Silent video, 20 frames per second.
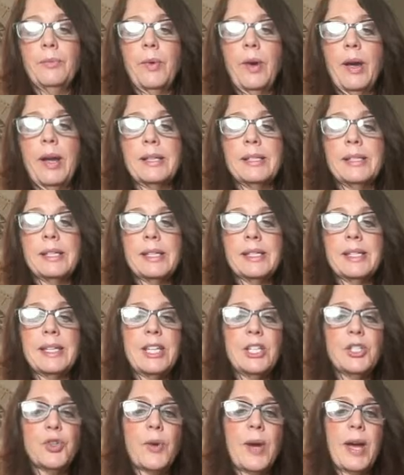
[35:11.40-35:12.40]
Brian says
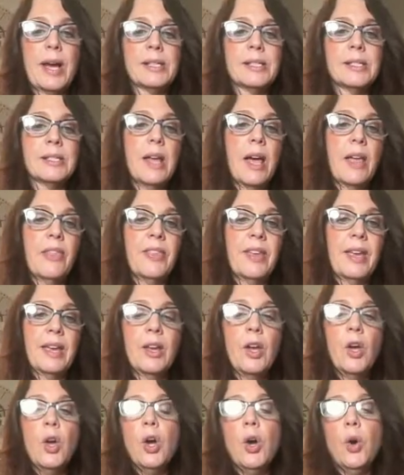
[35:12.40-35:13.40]
he tracks nothing.
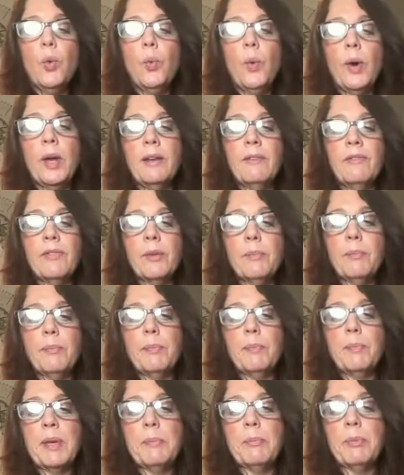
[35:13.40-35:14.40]
One of the
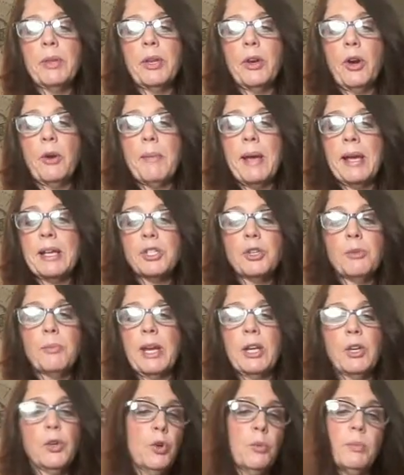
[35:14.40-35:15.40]
people in our
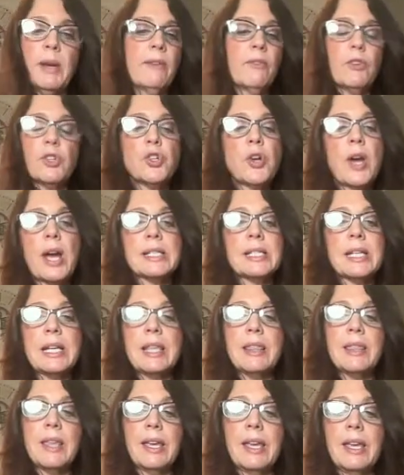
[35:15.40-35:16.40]
mastermind group never tracked
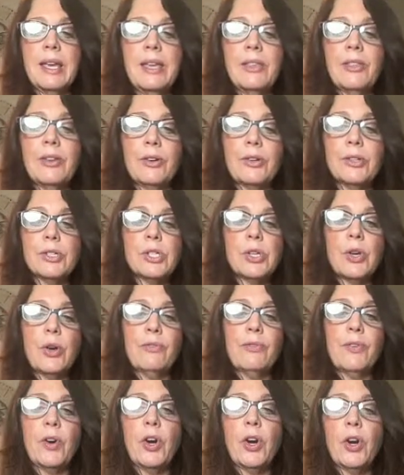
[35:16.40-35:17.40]
anything either. So
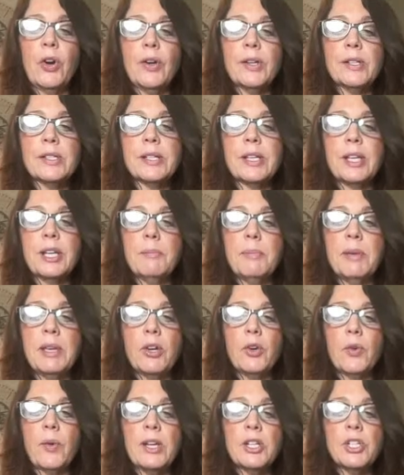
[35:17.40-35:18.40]
for her, it's going to be a
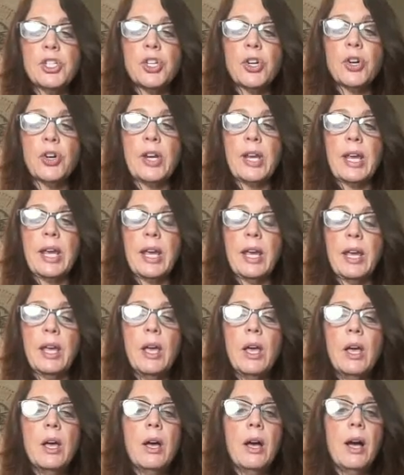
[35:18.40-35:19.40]
great journey.
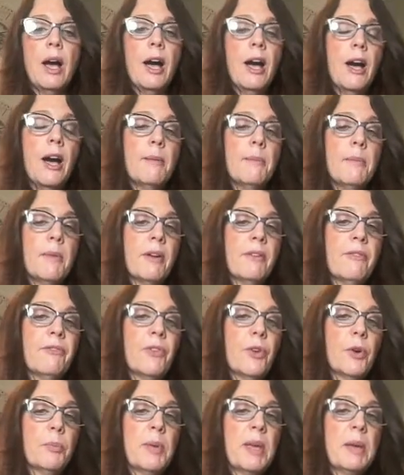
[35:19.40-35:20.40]

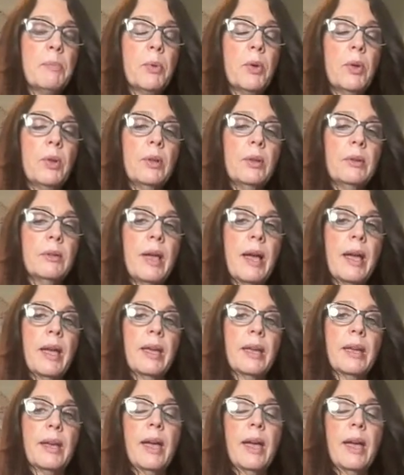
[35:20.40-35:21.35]
For people like